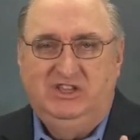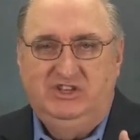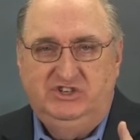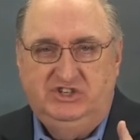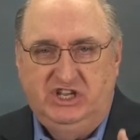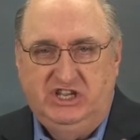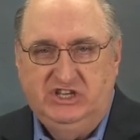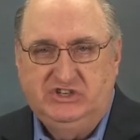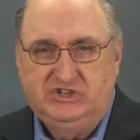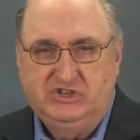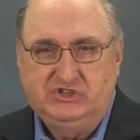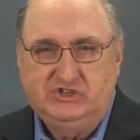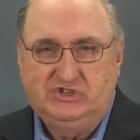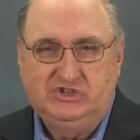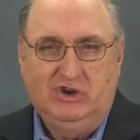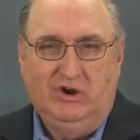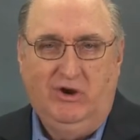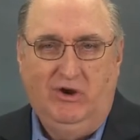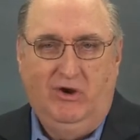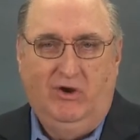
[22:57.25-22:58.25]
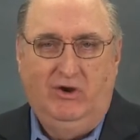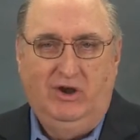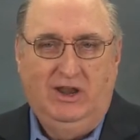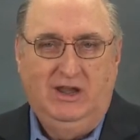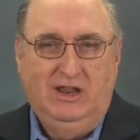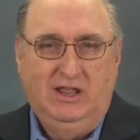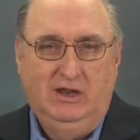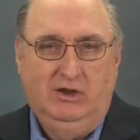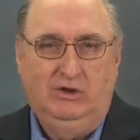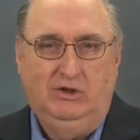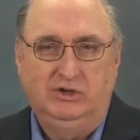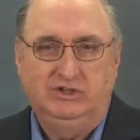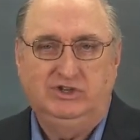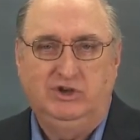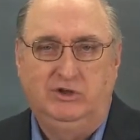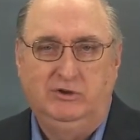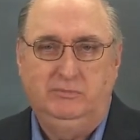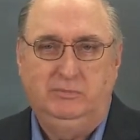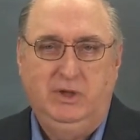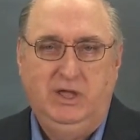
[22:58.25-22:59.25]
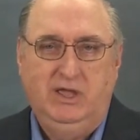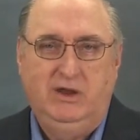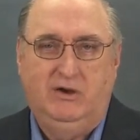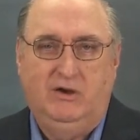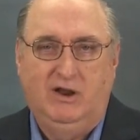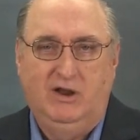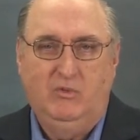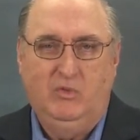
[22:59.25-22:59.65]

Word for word: Jesus turned and he looked on Peter,